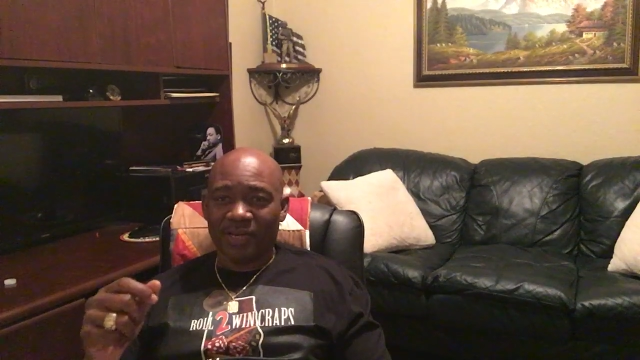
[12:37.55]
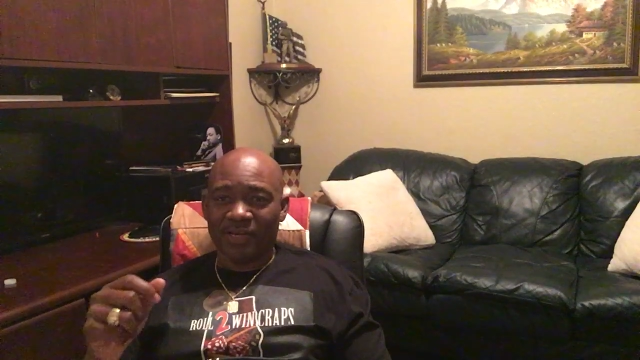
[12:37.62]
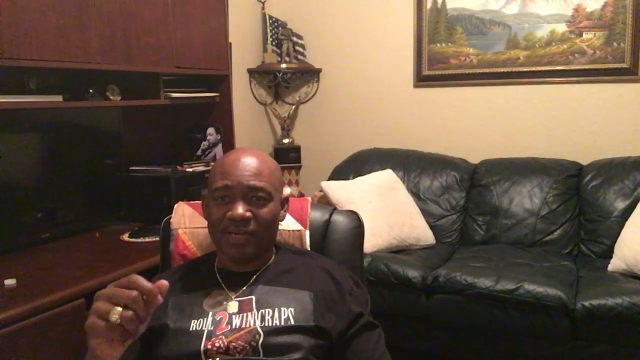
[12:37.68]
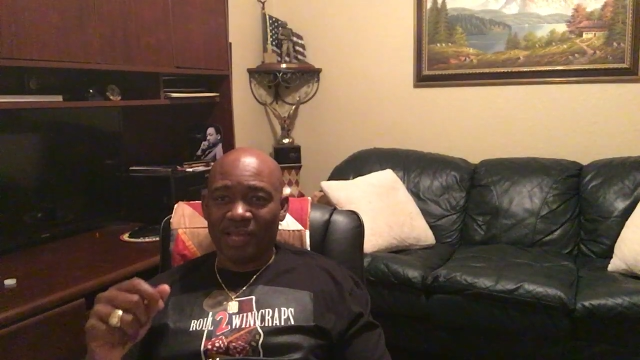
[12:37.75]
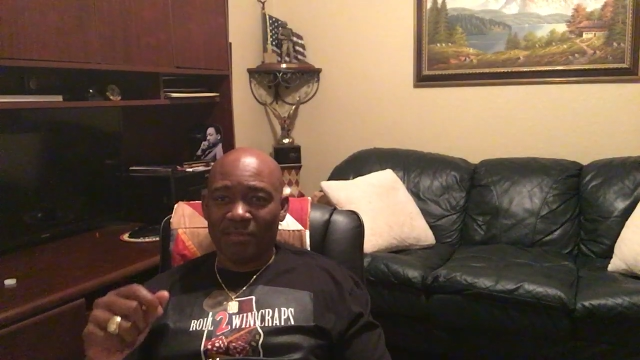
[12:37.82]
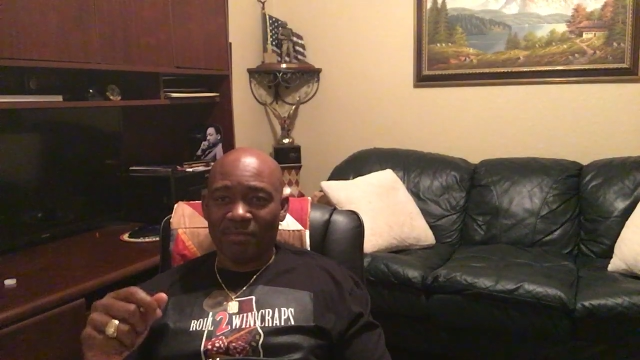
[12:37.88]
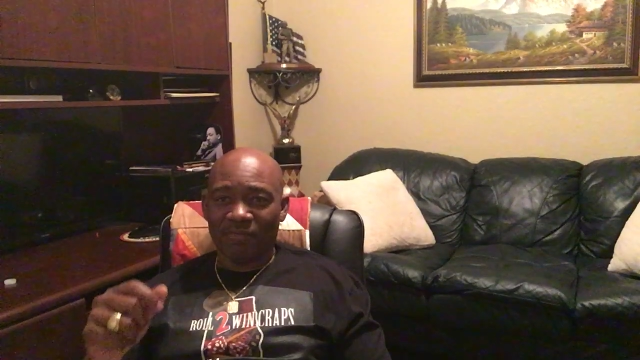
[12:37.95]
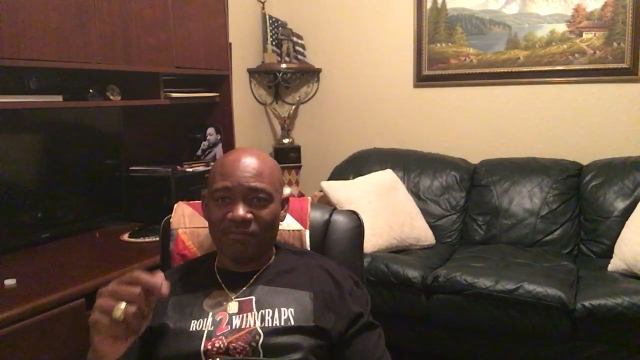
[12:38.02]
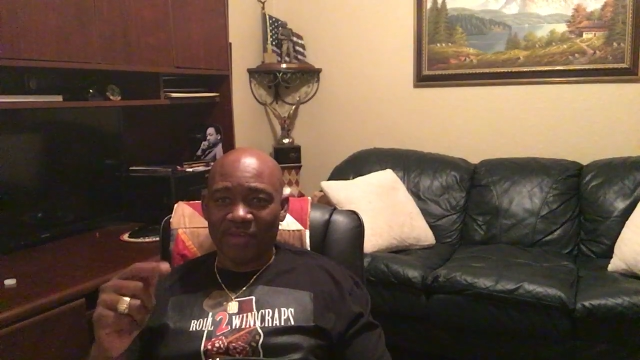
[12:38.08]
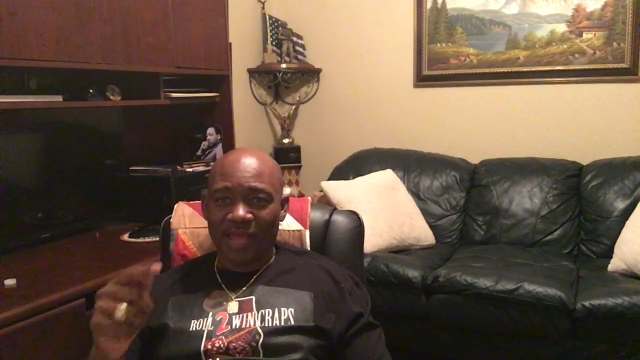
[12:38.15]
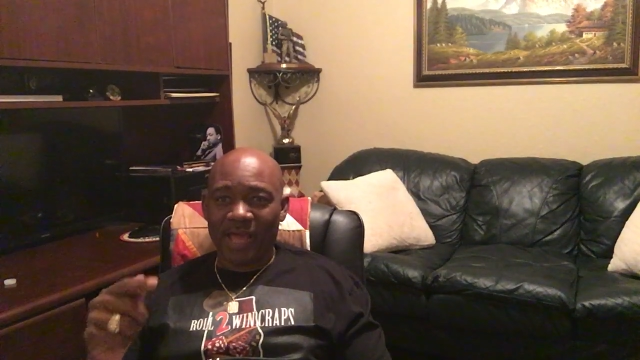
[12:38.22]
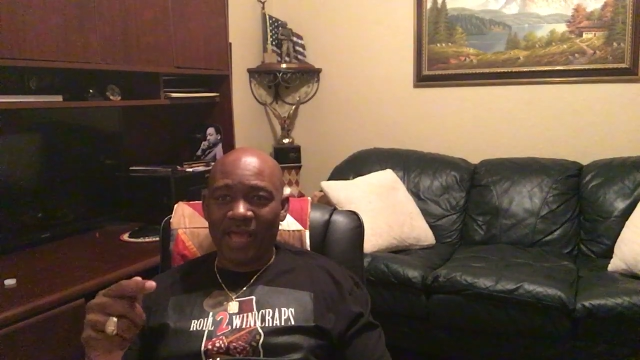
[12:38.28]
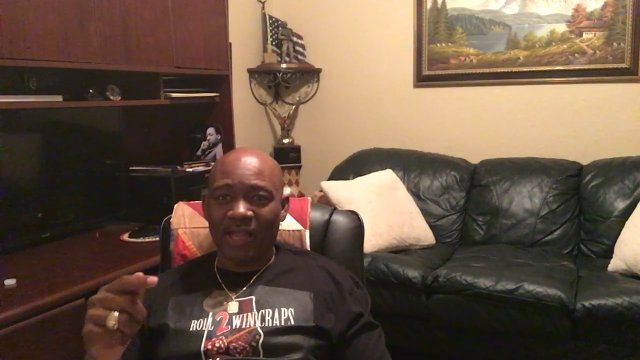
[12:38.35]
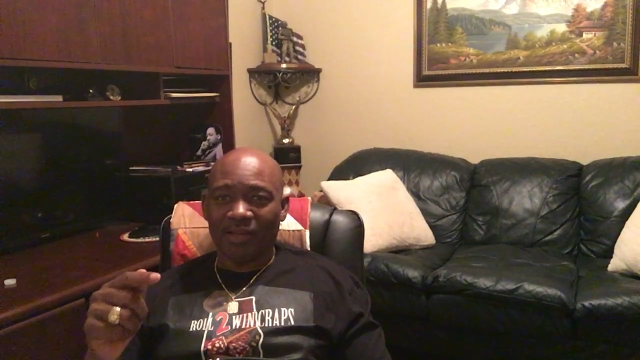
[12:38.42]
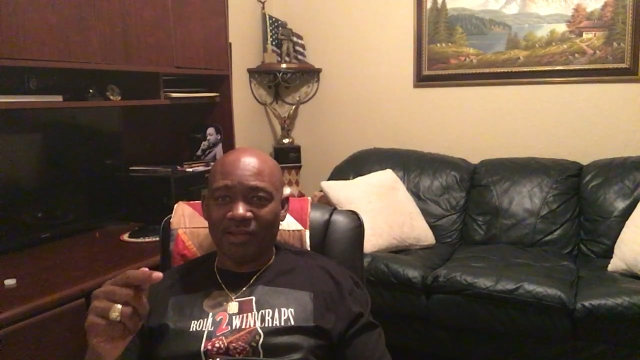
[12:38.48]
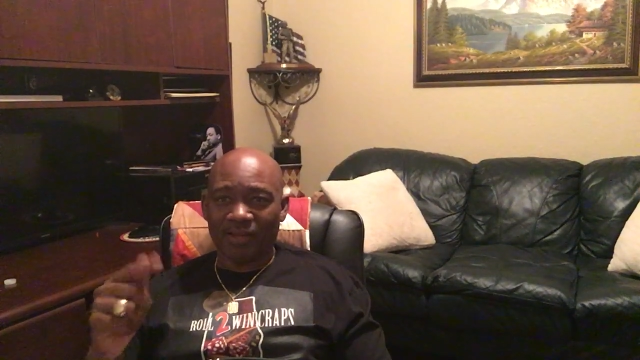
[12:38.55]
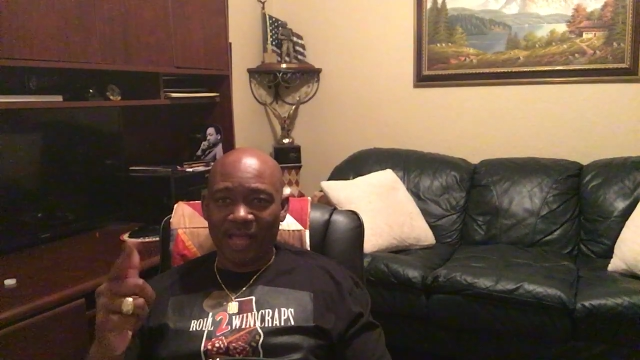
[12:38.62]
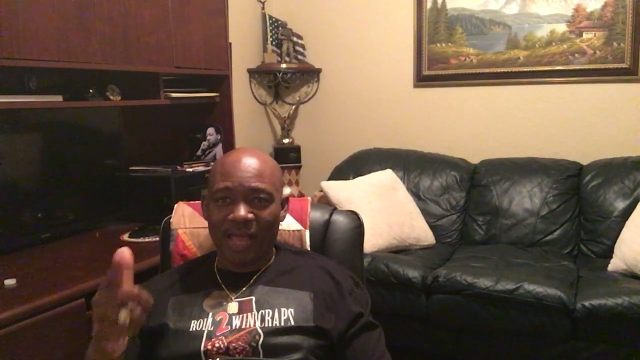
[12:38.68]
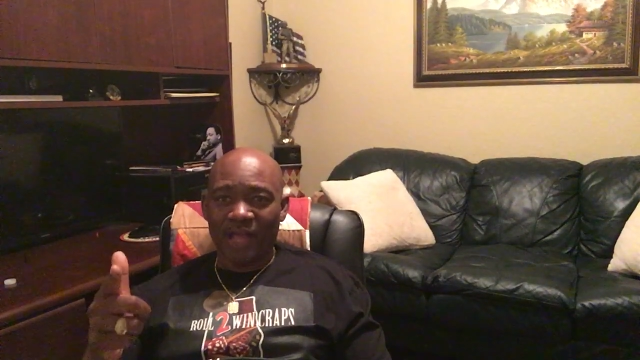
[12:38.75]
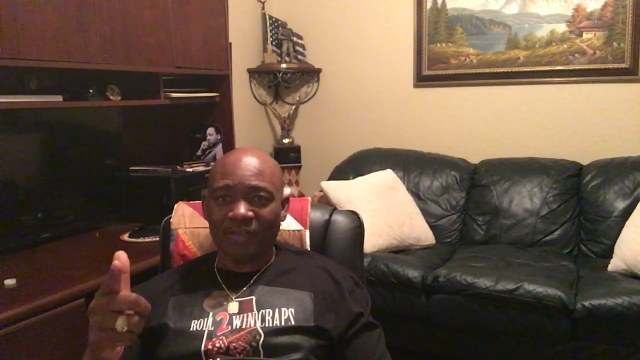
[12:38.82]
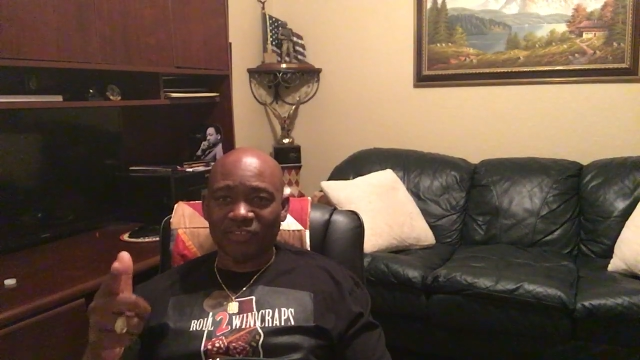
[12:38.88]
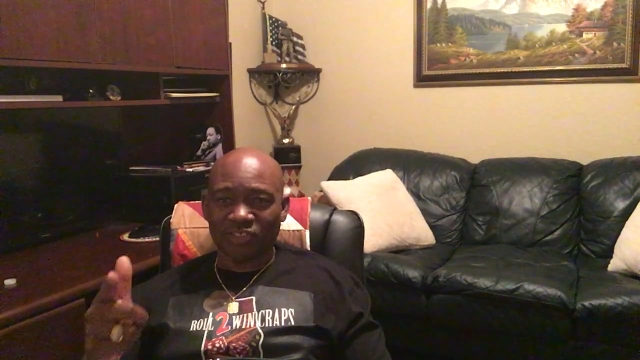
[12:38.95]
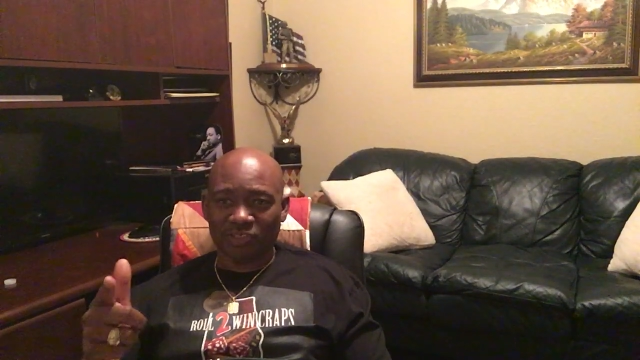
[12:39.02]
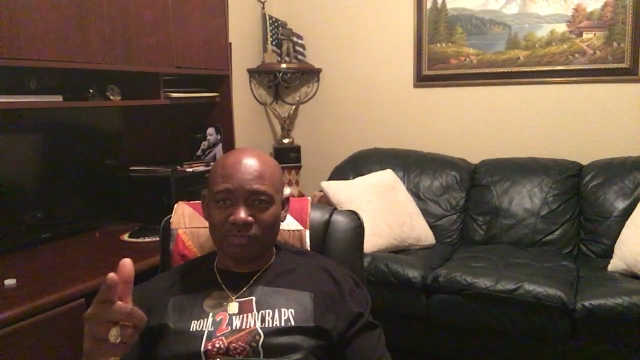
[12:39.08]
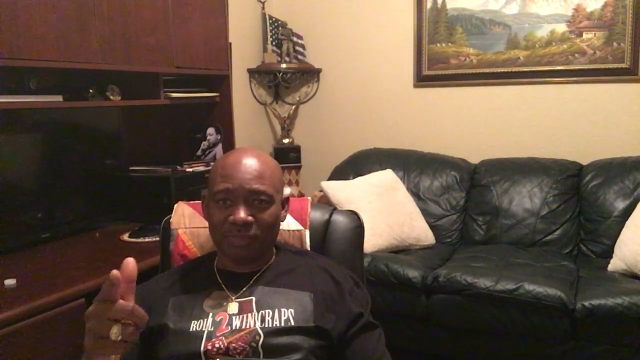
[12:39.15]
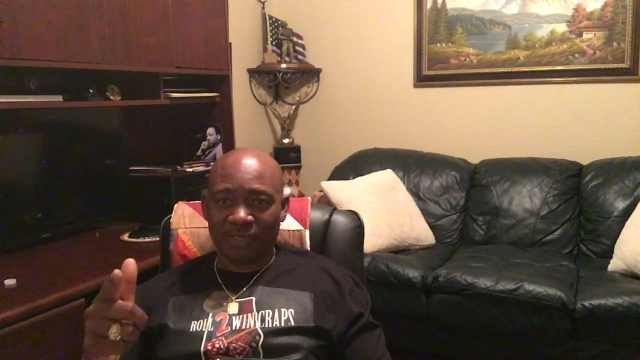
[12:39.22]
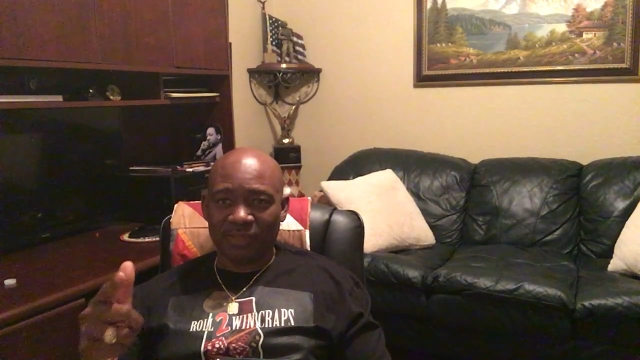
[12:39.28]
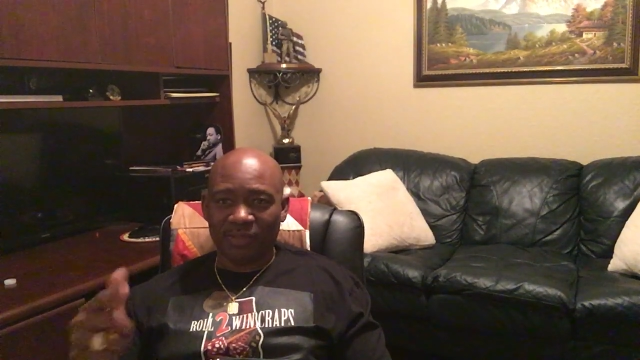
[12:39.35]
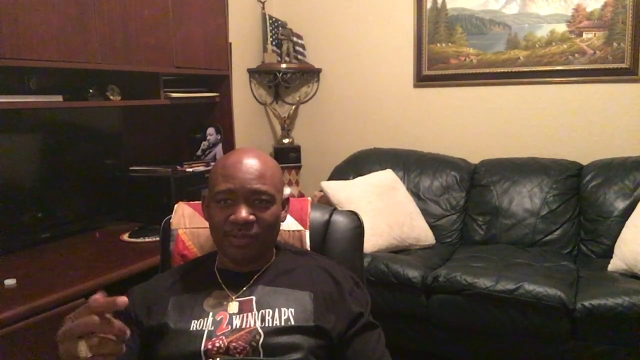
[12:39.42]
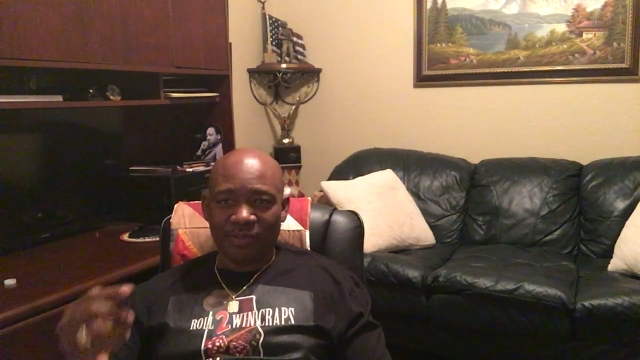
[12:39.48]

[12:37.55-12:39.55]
the name of Al Smith.